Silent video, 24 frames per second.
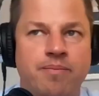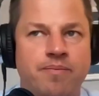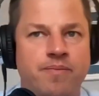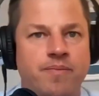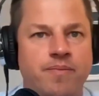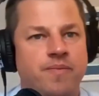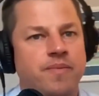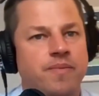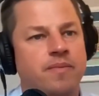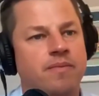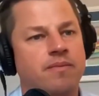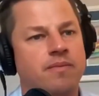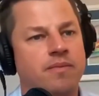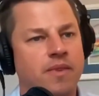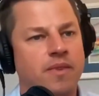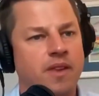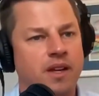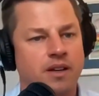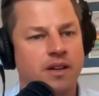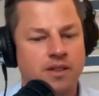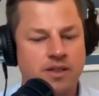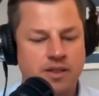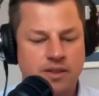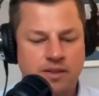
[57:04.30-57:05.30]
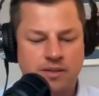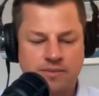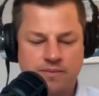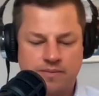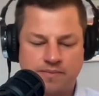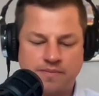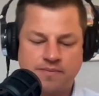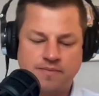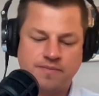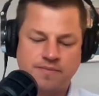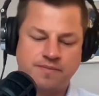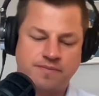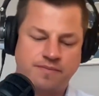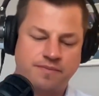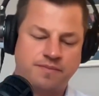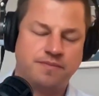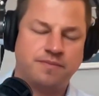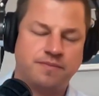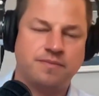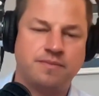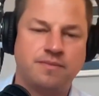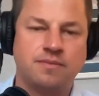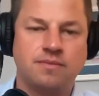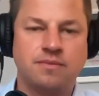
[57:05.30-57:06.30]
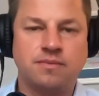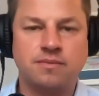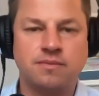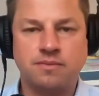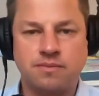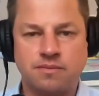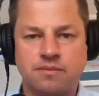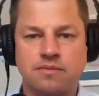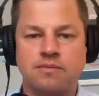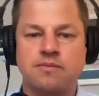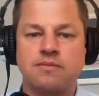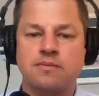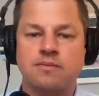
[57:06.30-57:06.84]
But again, it's usually a one-time dose,